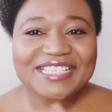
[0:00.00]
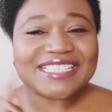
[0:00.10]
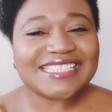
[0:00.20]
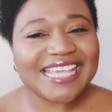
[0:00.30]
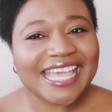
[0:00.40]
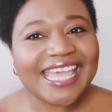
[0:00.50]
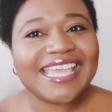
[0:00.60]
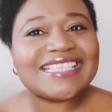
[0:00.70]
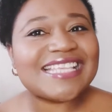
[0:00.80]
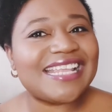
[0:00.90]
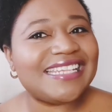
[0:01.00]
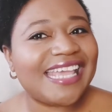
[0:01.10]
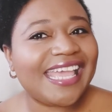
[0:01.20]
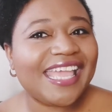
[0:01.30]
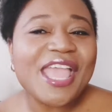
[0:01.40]
today is our
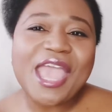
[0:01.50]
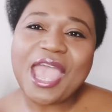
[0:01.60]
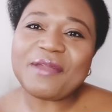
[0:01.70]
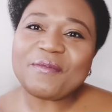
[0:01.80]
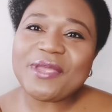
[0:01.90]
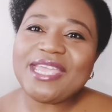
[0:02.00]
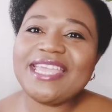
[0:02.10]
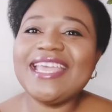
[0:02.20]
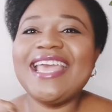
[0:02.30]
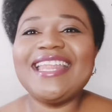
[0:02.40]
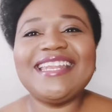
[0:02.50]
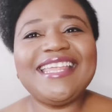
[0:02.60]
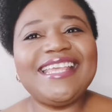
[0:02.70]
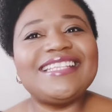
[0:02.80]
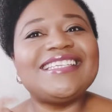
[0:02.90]
day, and we
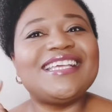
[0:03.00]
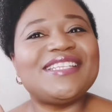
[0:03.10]
need